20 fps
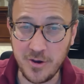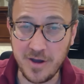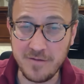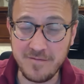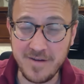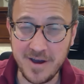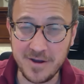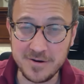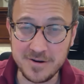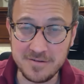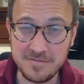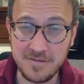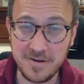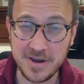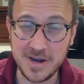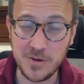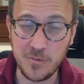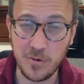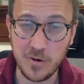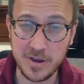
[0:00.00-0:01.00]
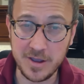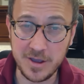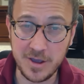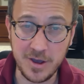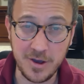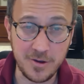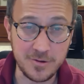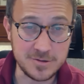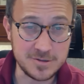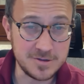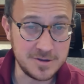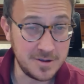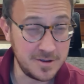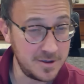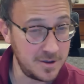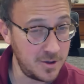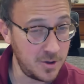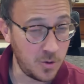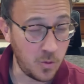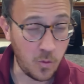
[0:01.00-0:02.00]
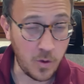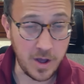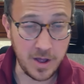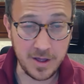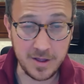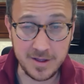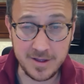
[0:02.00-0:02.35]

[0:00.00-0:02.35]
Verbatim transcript: I found it funny where he goes, well,